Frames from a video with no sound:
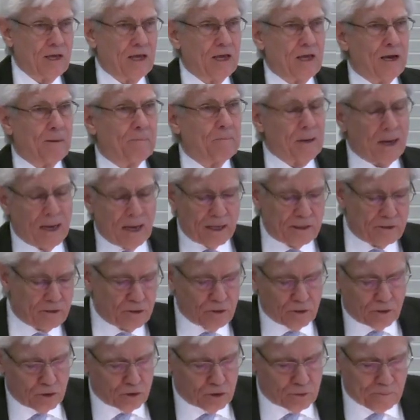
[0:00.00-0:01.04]

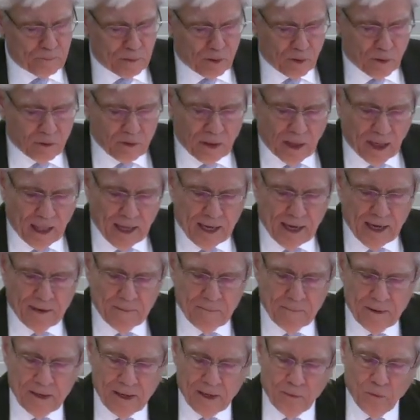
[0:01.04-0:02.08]
apostles
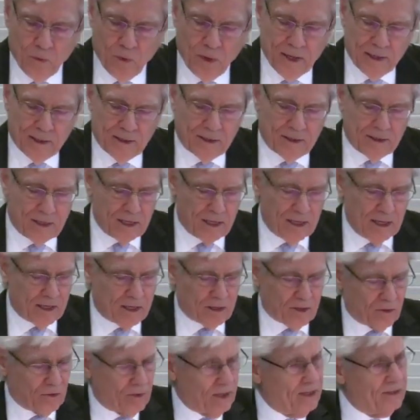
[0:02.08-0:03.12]
proclaimed and what the
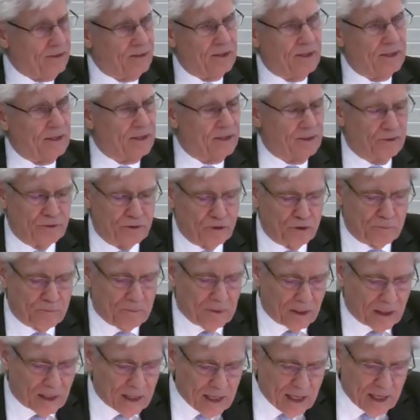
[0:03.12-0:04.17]
Corinthians
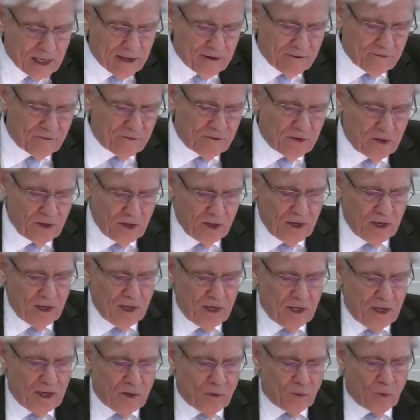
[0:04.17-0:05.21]
believed,
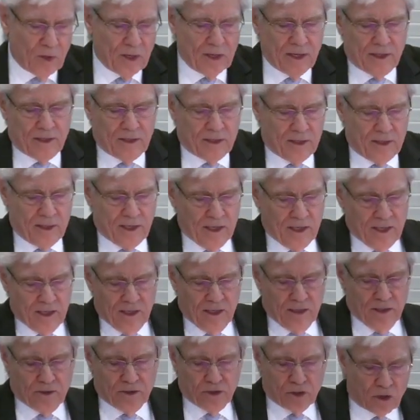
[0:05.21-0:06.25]
what
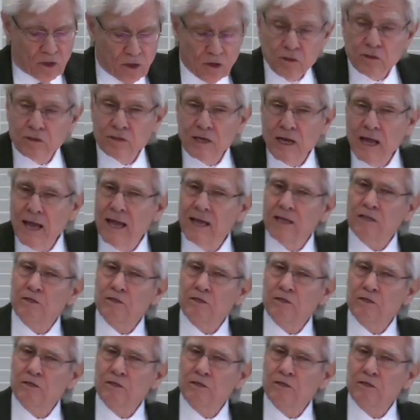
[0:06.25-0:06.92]
the church has